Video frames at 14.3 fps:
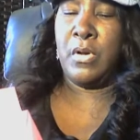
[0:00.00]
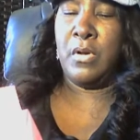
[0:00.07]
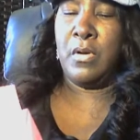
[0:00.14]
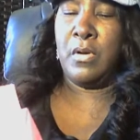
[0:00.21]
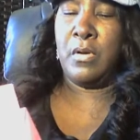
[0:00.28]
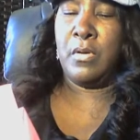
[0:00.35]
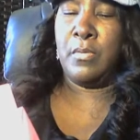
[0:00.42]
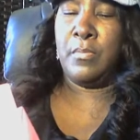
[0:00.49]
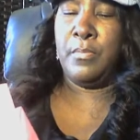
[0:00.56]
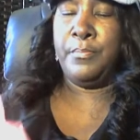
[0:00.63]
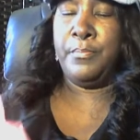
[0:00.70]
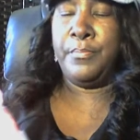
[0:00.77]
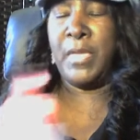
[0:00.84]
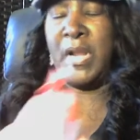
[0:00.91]
Um,
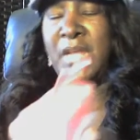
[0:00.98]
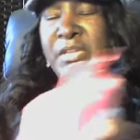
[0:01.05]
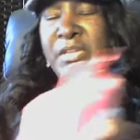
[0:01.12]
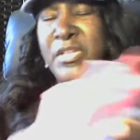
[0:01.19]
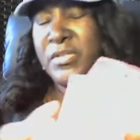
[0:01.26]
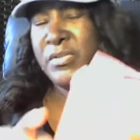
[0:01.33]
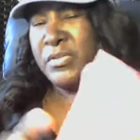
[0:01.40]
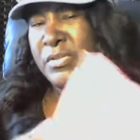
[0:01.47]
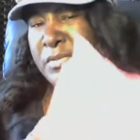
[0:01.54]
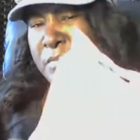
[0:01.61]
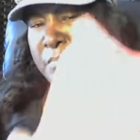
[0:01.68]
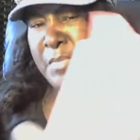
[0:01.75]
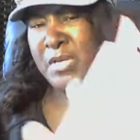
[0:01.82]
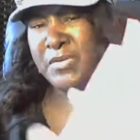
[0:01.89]
and I did
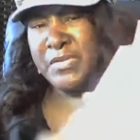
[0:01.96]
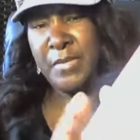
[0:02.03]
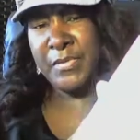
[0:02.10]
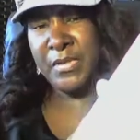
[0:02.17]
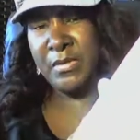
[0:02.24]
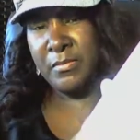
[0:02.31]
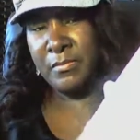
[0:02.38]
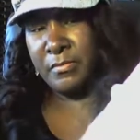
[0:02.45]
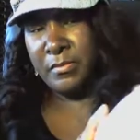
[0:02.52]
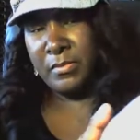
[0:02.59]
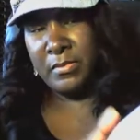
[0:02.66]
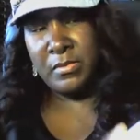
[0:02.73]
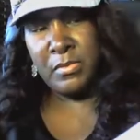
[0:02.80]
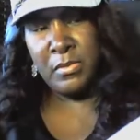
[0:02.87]
smell something
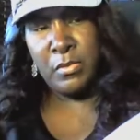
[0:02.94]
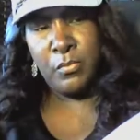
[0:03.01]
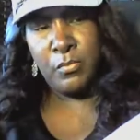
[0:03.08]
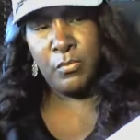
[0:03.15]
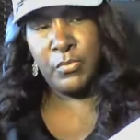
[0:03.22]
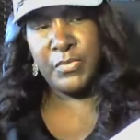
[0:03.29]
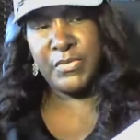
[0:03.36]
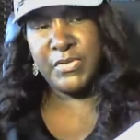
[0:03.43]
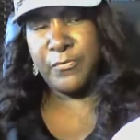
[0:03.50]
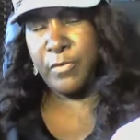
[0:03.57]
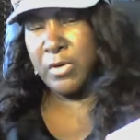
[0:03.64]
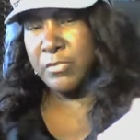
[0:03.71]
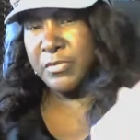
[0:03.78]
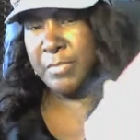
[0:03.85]
with this
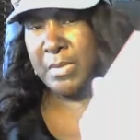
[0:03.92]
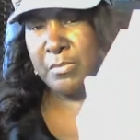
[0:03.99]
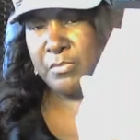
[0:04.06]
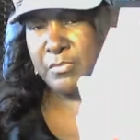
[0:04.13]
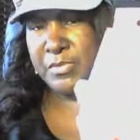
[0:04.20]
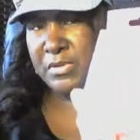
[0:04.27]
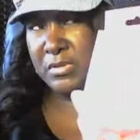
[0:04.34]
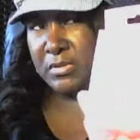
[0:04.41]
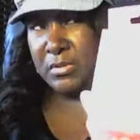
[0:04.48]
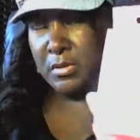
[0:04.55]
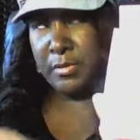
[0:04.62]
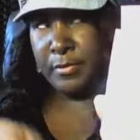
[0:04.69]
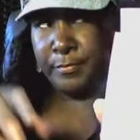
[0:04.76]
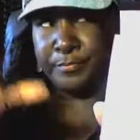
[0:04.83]
fragrance. Maybe it was
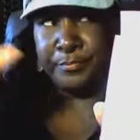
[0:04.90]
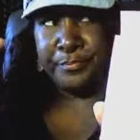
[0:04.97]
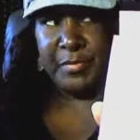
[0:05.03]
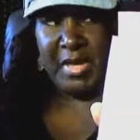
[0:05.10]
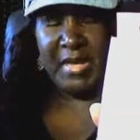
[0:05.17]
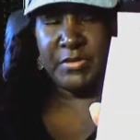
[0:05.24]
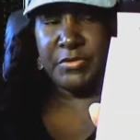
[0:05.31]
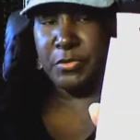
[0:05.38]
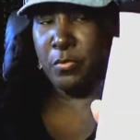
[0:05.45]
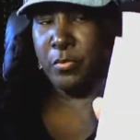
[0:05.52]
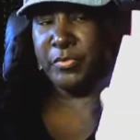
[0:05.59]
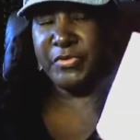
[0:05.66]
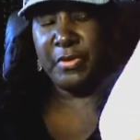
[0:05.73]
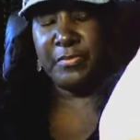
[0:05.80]
the um, hand
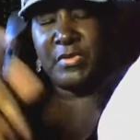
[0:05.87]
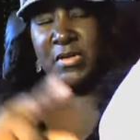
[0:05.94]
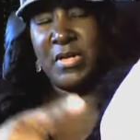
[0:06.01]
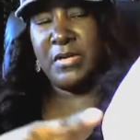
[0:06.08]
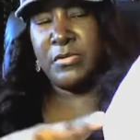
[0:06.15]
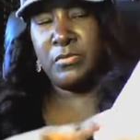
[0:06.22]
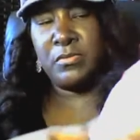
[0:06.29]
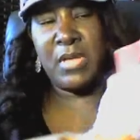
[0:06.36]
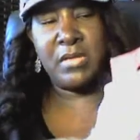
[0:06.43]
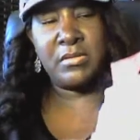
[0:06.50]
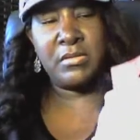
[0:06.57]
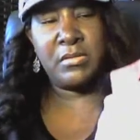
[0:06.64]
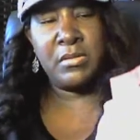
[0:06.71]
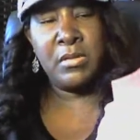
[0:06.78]
soap or something. I do
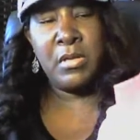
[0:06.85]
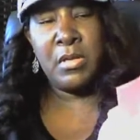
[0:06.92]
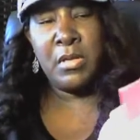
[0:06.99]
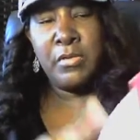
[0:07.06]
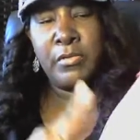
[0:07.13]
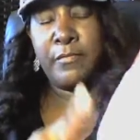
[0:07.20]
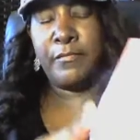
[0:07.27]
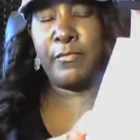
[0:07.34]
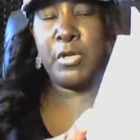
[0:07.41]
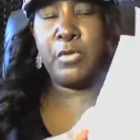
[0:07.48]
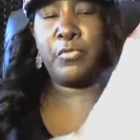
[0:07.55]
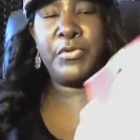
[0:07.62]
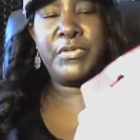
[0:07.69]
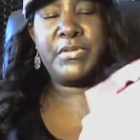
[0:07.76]
like the
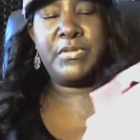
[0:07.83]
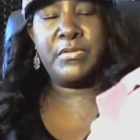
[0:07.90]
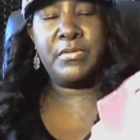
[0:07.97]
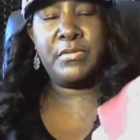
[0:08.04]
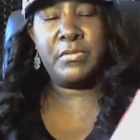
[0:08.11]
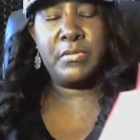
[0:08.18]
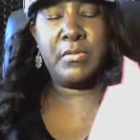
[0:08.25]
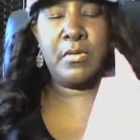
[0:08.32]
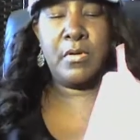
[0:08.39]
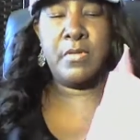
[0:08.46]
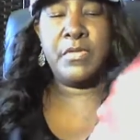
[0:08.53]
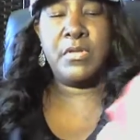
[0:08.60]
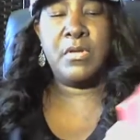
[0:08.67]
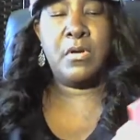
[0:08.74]
fragrance
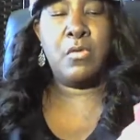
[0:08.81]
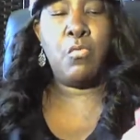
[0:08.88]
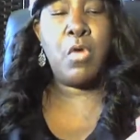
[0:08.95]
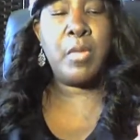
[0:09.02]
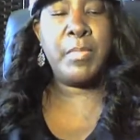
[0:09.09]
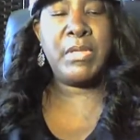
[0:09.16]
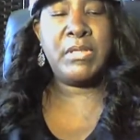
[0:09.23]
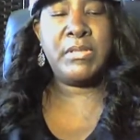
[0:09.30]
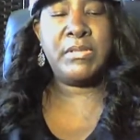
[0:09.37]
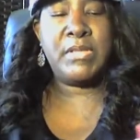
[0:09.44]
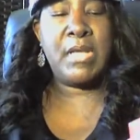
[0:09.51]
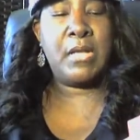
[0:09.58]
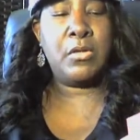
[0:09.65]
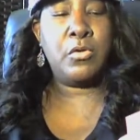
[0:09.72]
of the uh, watermelon
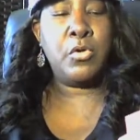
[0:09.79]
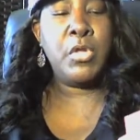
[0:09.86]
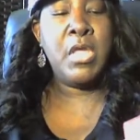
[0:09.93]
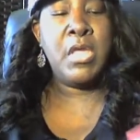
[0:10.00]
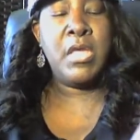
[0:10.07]
and aloe.